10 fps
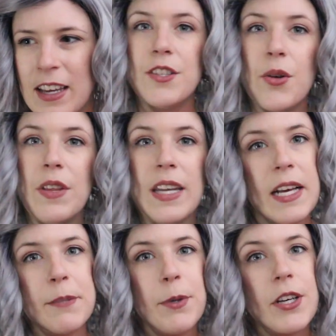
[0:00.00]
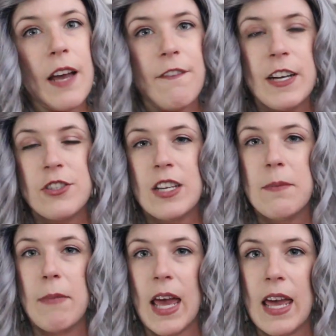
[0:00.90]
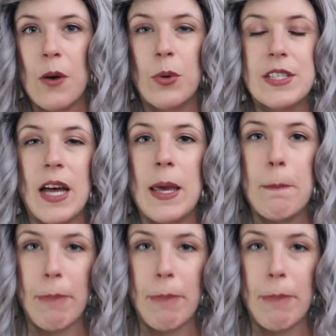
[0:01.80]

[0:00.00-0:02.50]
So the next book I finished in May was a